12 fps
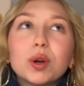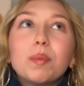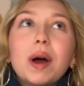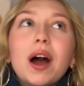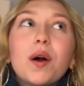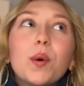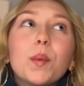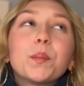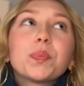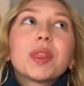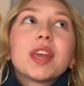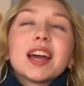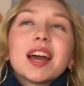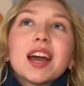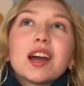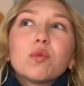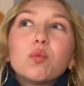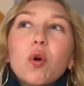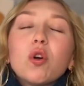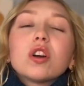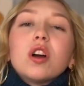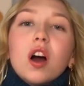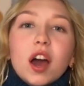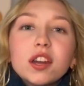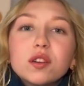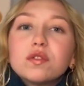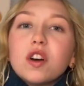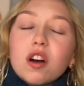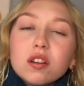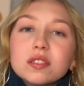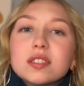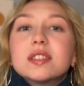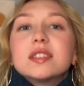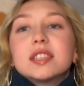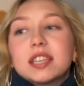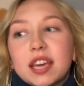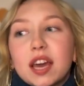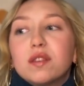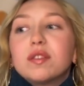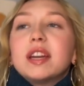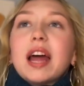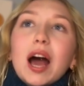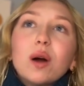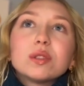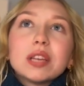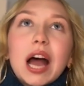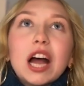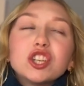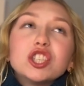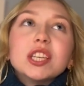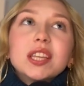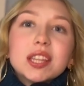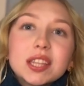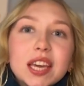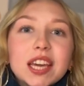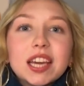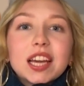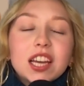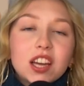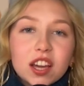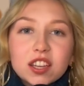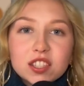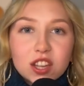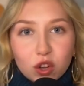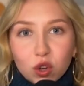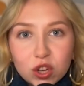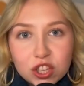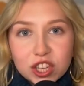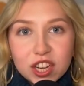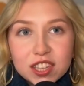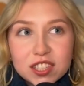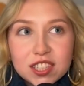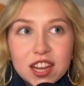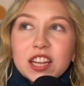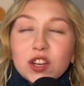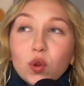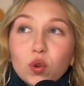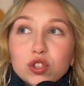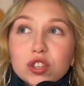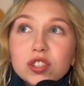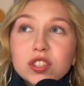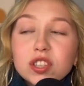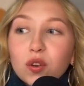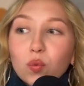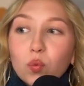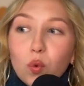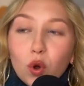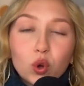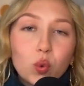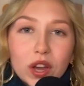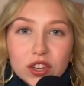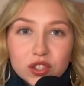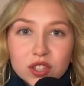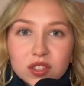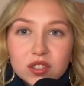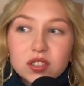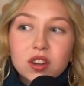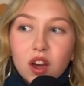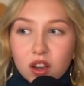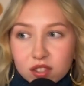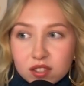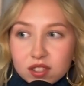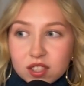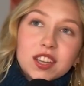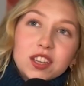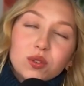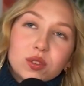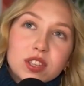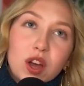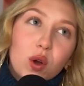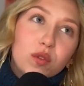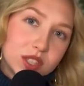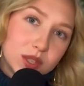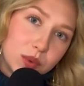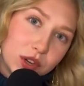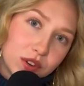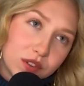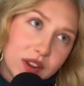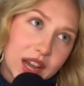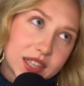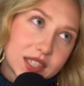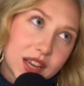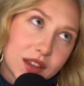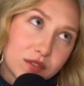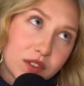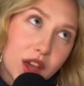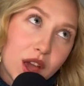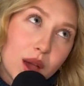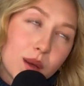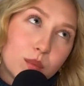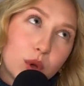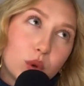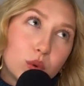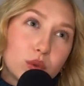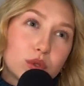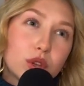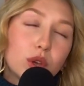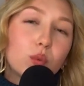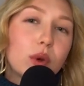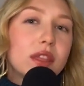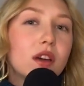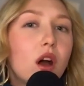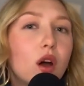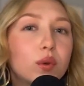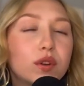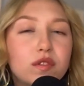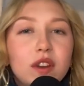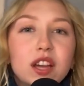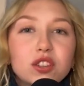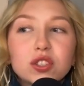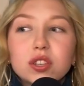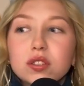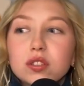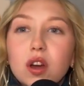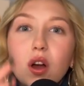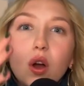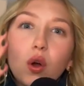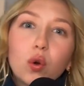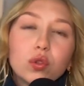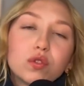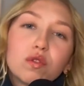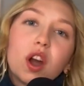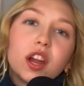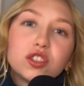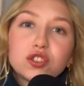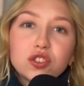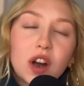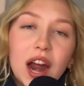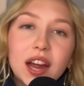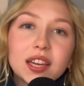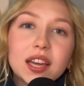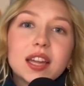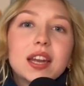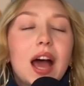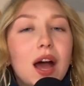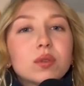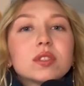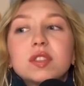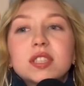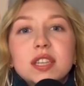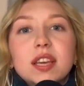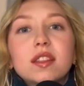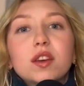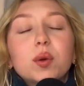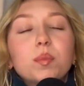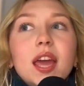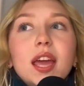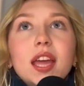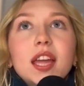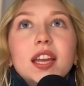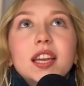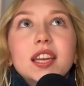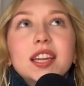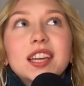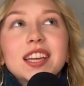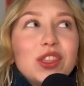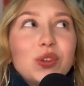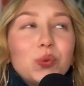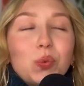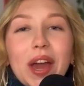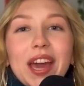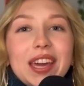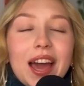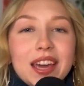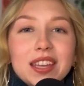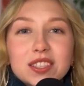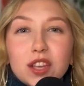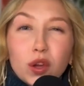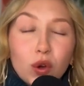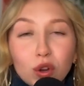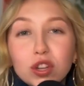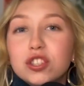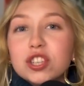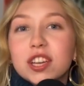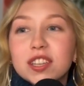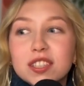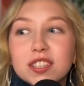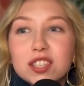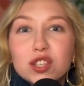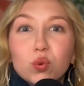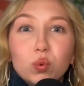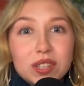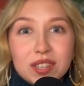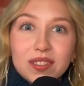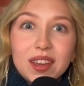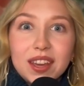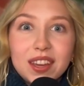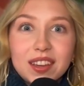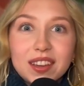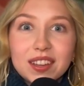about what kind of answers to give and how to actually think like a psychologist, not just what questions to ask yourself to be reflective, but also whether our reflections are on the right track and how to steer them in the way a psychologist would think.